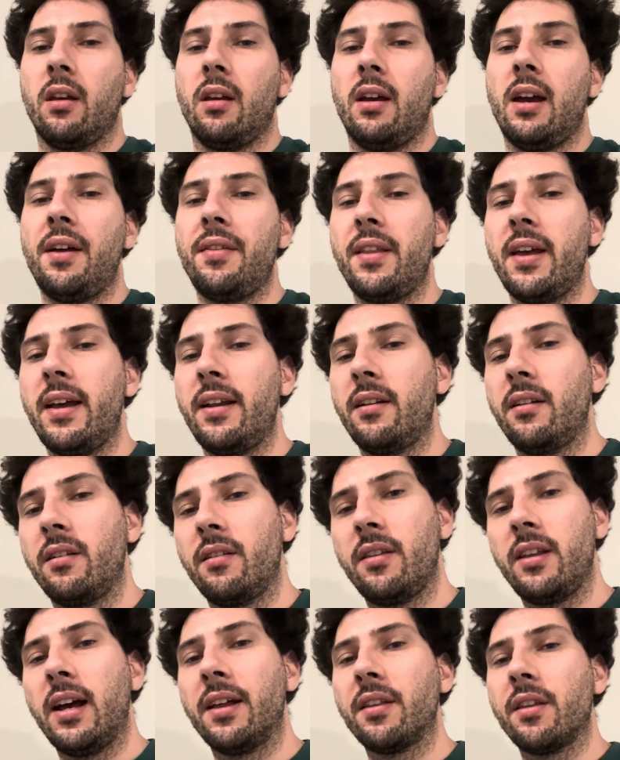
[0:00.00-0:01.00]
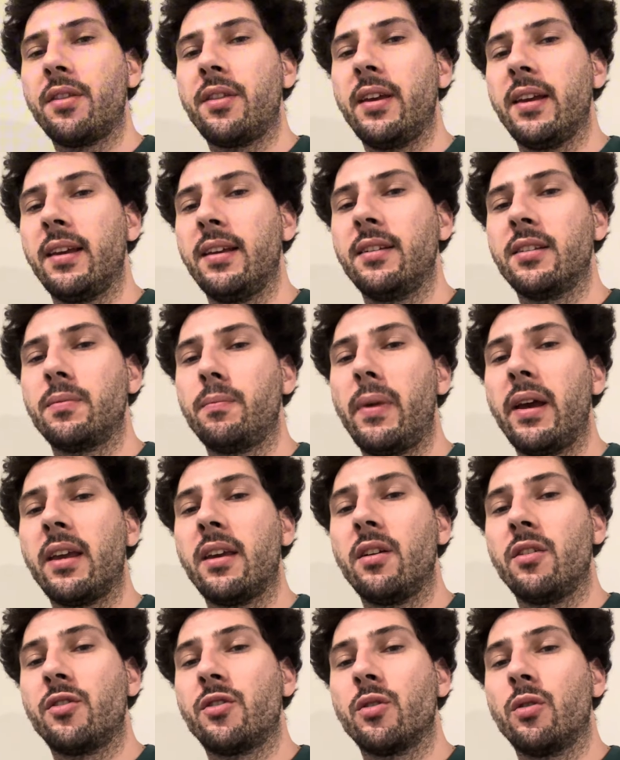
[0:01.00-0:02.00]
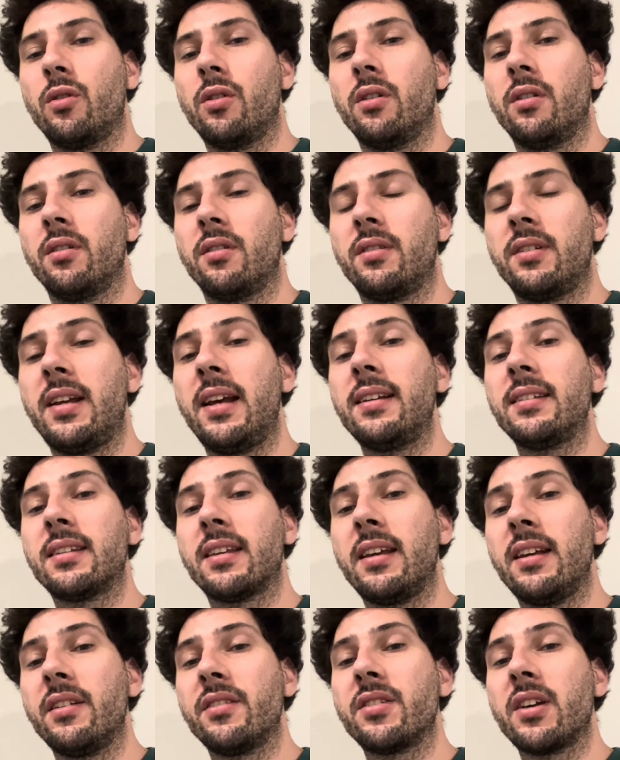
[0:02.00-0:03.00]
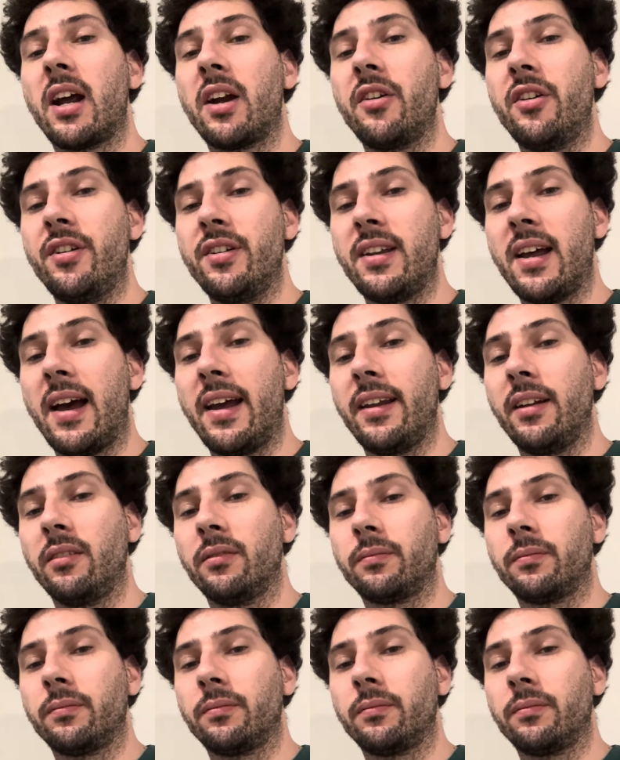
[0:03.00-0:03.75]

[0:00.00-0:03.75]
And then the other thing is making sure test kits are in date.